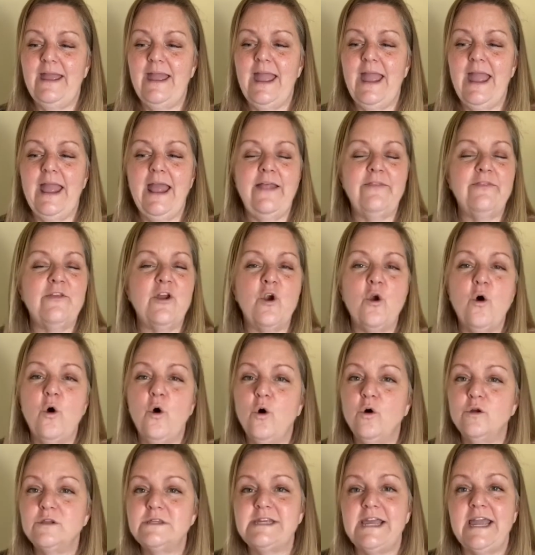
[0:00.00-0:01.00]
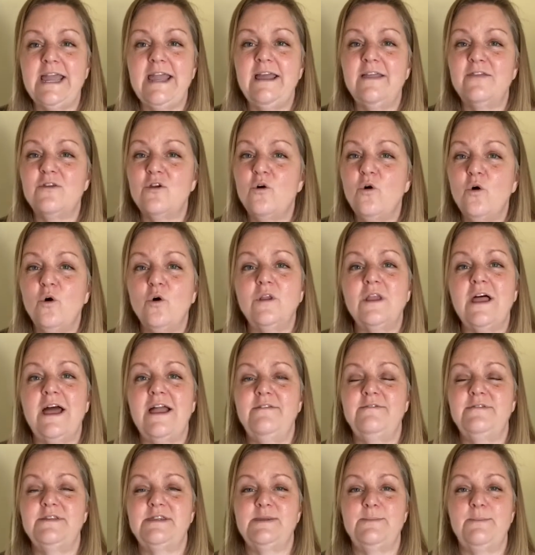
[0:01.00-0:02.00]
their whole day and their whole
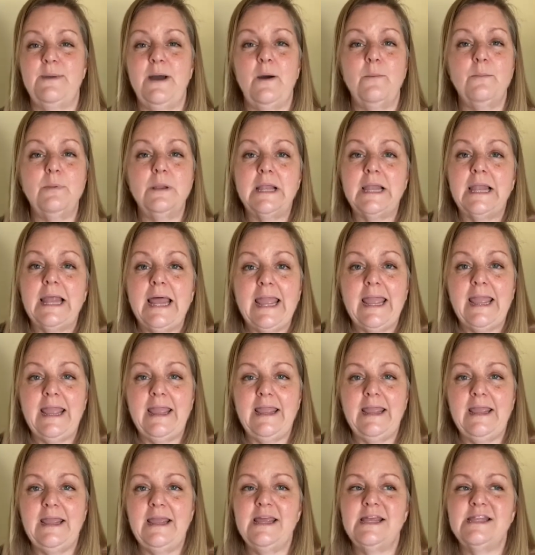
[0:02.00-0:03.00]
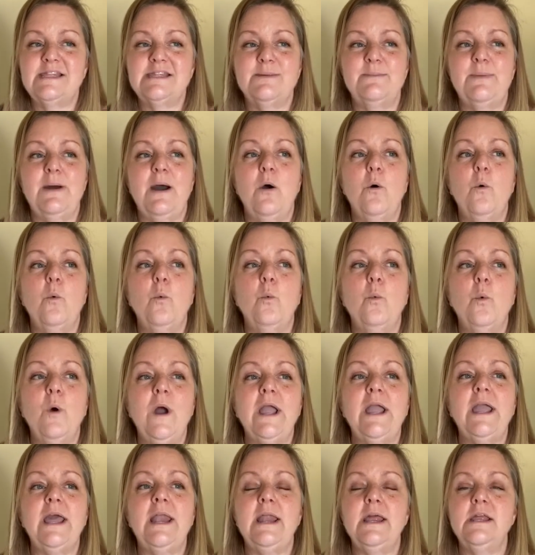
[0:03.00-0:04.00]
life is about play. It's about,
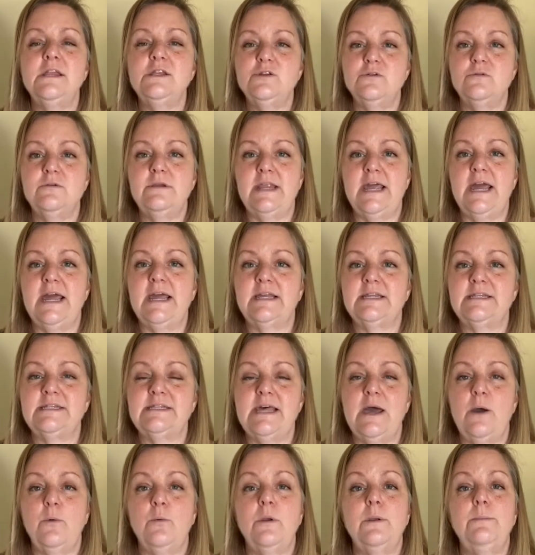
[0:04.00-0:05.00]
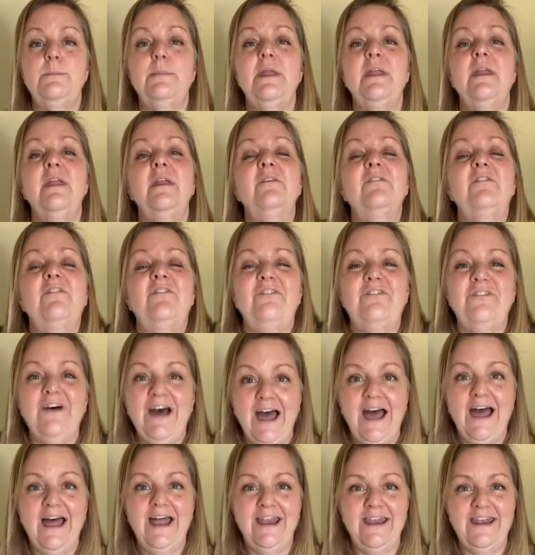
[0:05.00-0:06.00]
what can I do next that would be
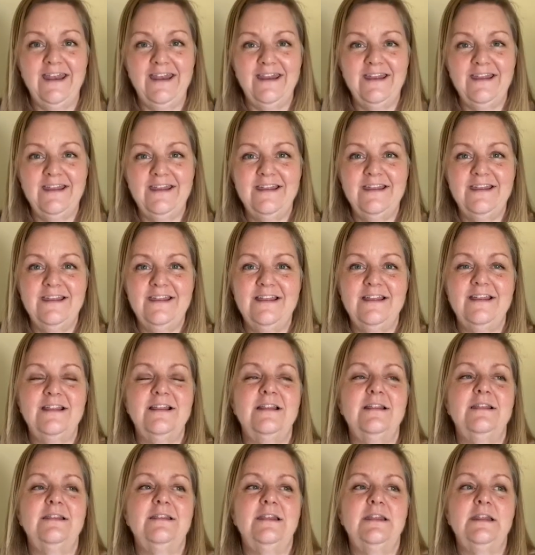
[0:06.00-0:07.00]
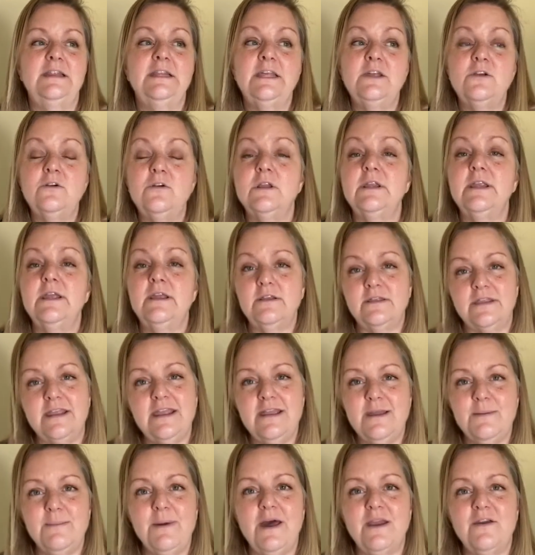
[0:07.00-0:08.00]
fun? Literally,
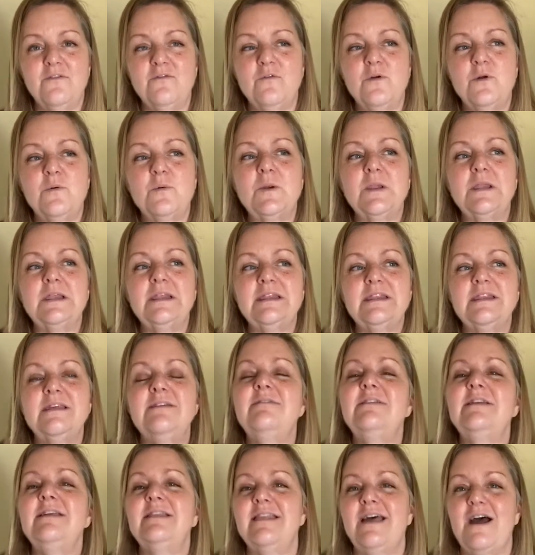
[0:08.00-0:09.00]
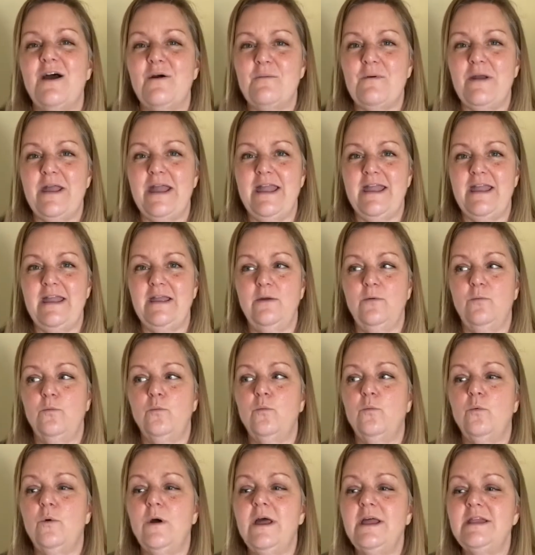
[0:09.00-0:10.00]
think about if we were living that way.
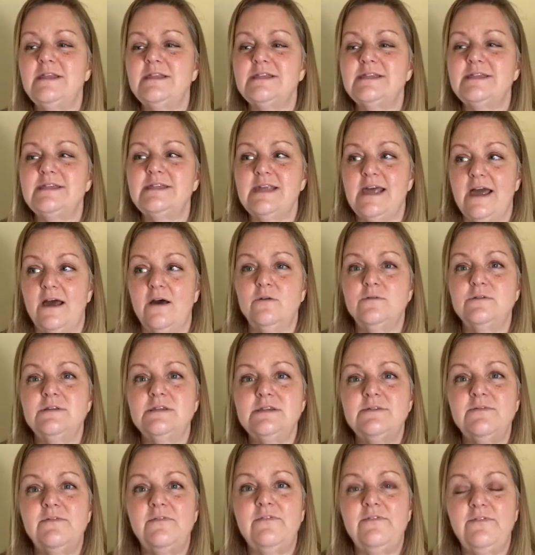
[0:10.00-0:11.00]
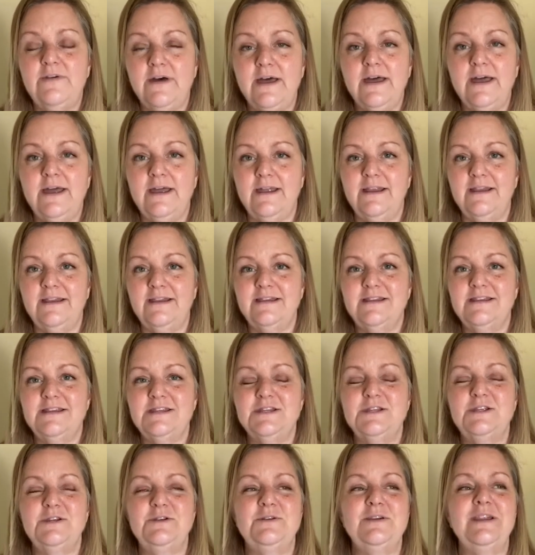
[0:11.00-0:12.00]
What sounds fun to
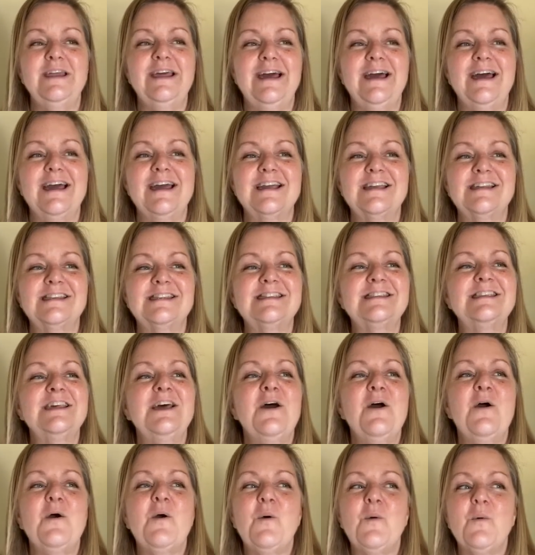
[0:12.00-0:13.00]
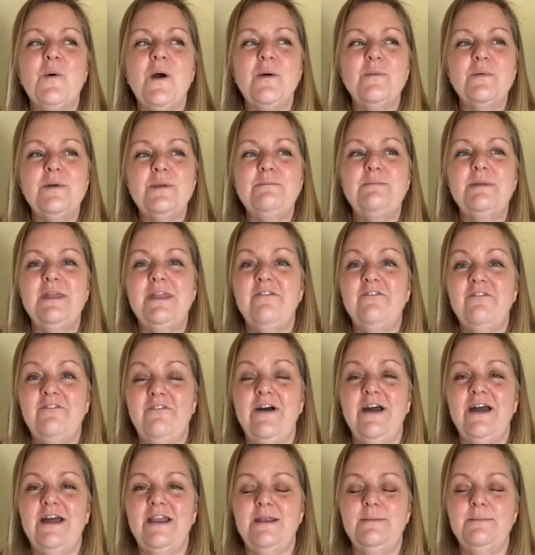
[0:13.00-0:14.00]
do next? What would be
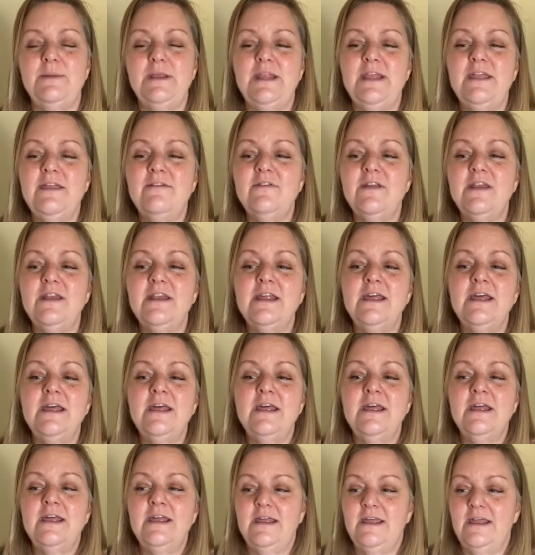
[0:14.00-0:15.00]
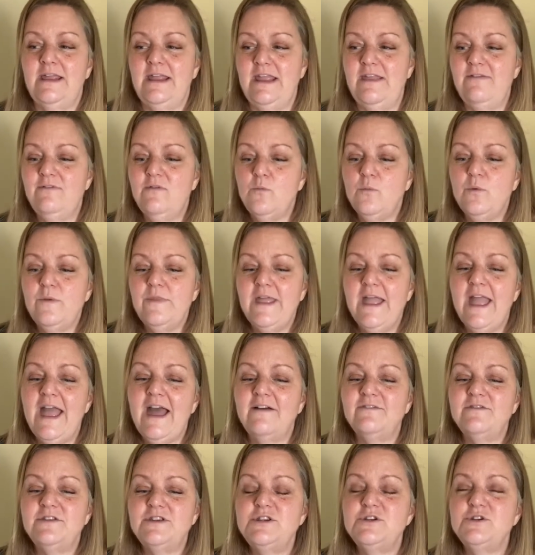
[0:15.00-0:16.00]
fun? I mean, even when they
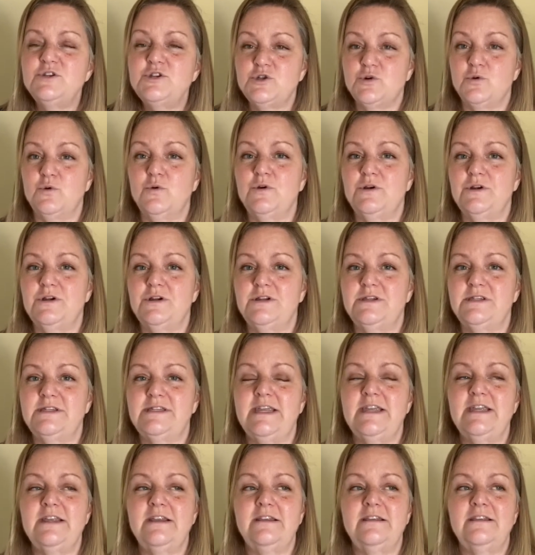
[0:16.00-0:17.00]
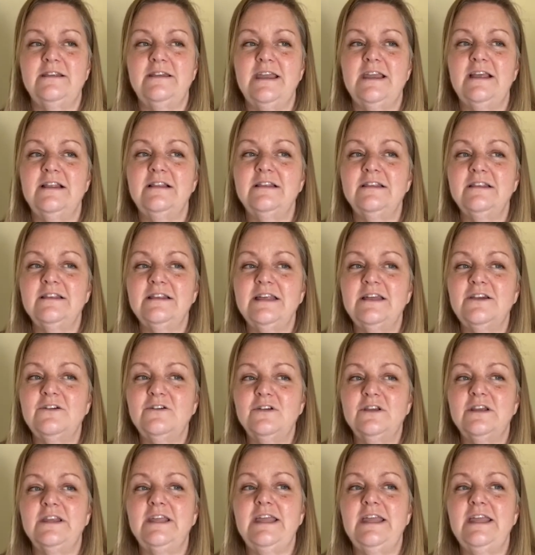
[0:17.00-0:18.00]
have to do chores, they
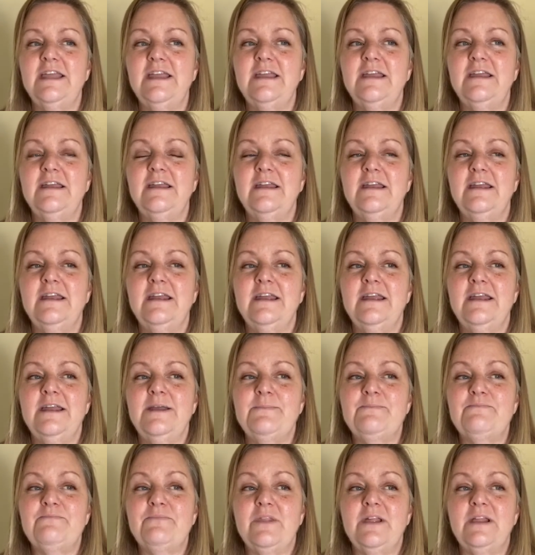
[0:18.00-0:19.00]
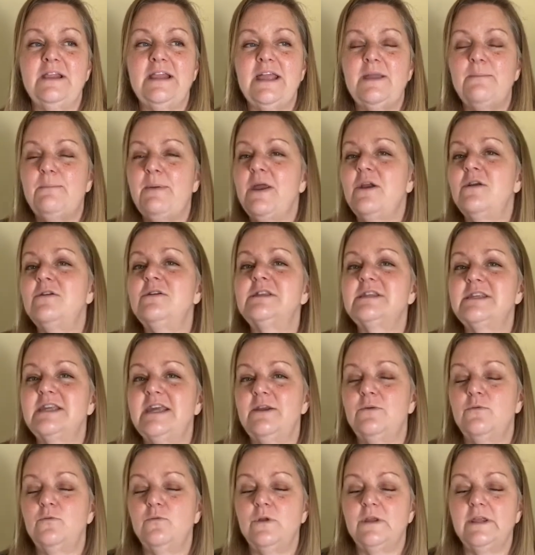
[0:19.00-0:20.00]
literally, like, parents
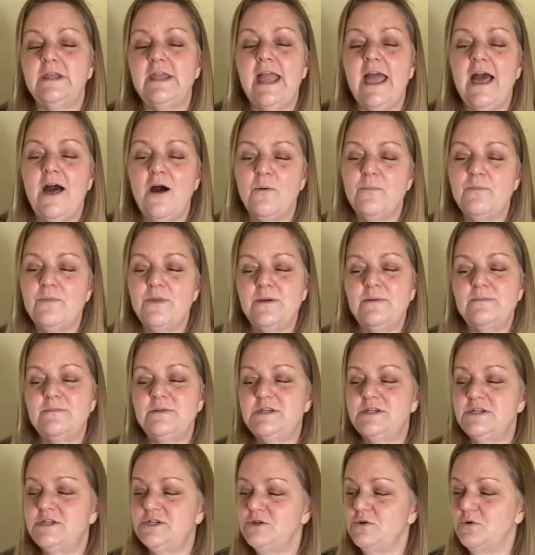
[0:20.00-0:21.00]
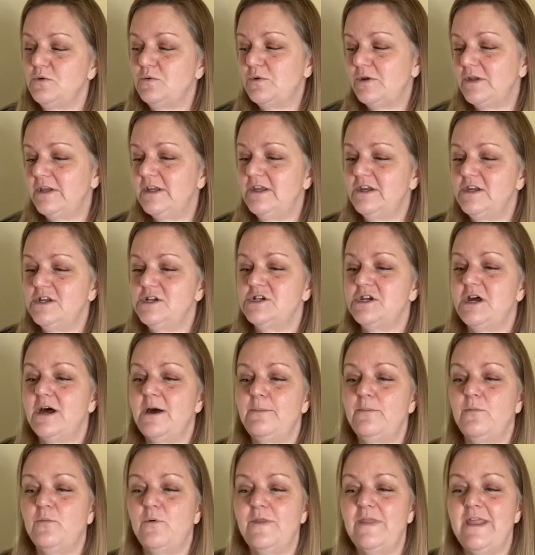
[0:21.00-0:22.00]
can really help them to do a really good
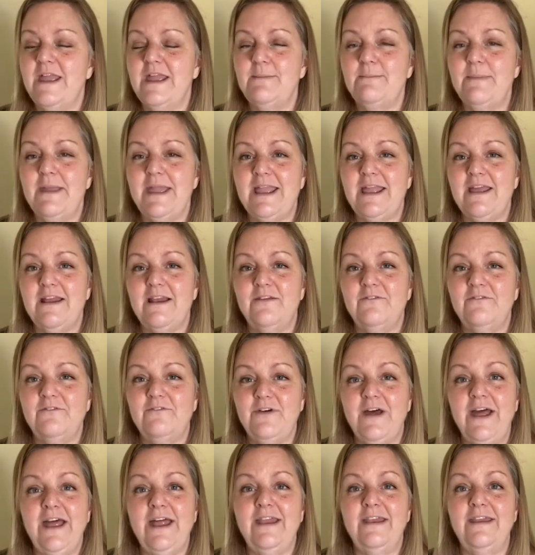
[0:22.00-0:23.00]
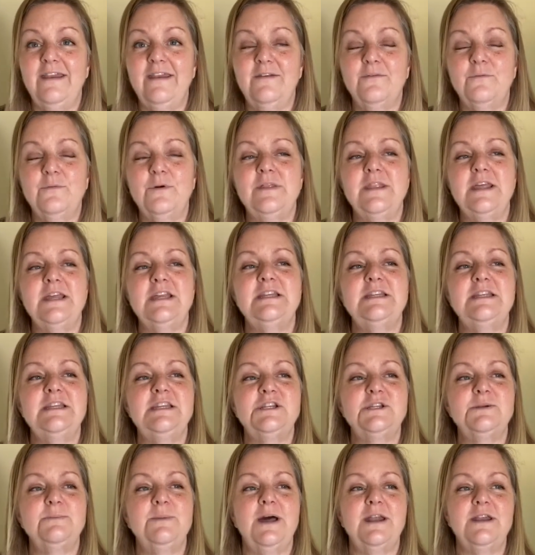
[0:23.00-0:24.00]
job when they make it fun, when they
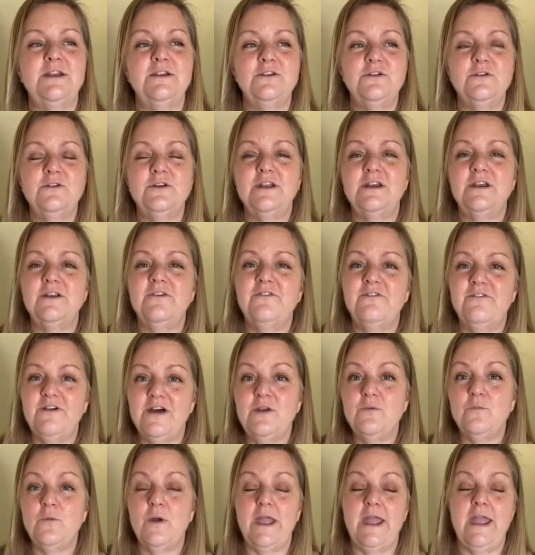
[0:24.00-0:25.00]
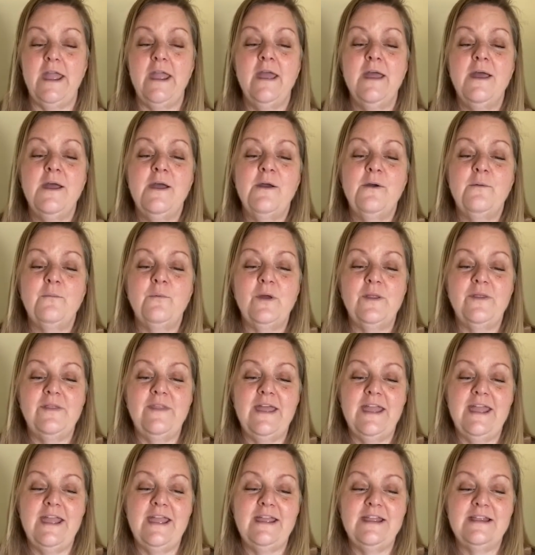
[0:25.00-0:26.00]
teach them how to do it in a fun way, when
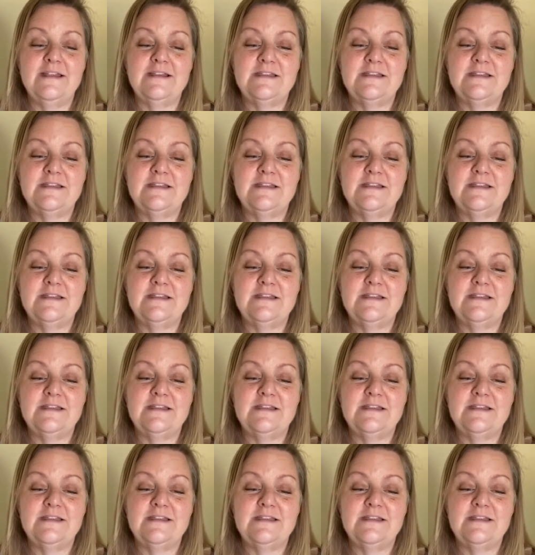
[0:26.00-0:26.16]
they